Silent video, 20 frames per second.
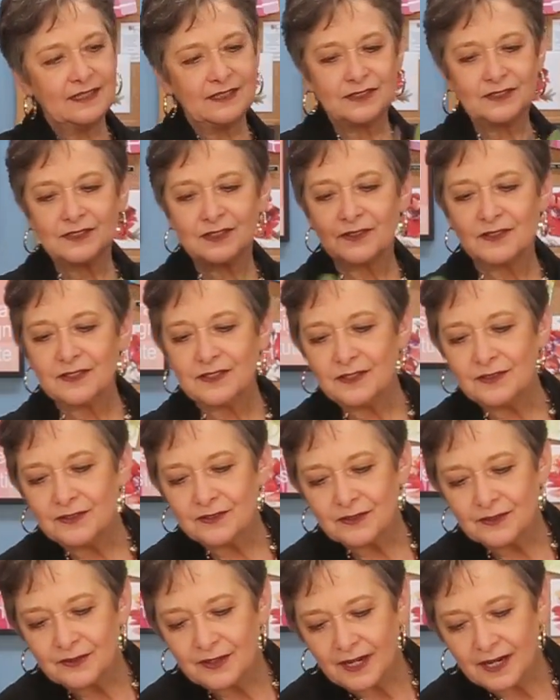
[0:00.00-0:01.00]
so that you
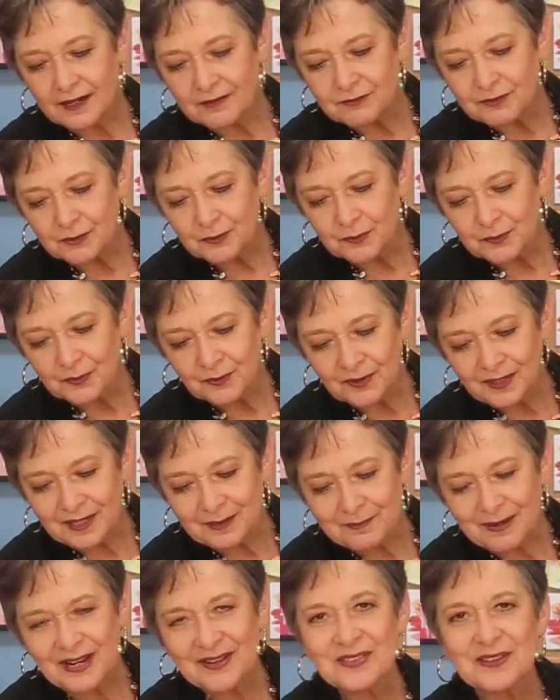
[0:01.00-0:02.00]
don't have to worry
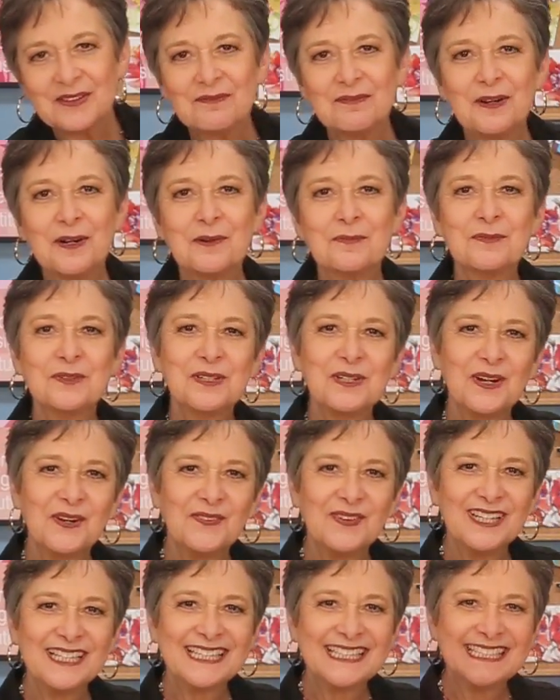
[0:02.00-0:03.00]
about the foam
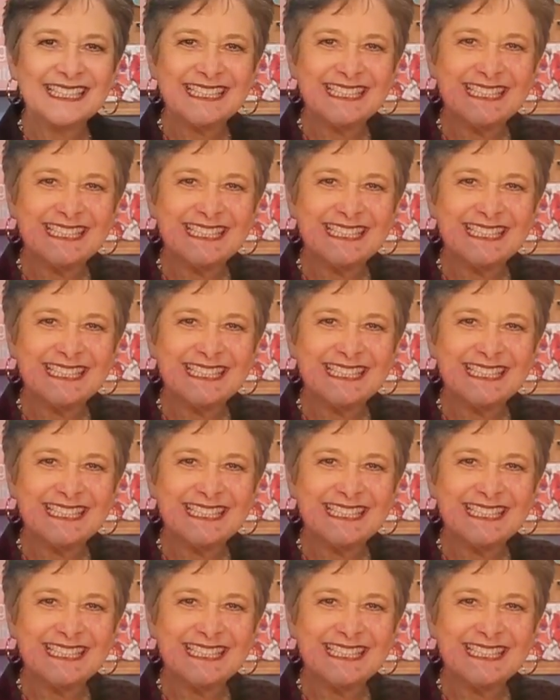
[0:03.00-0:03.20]
showing.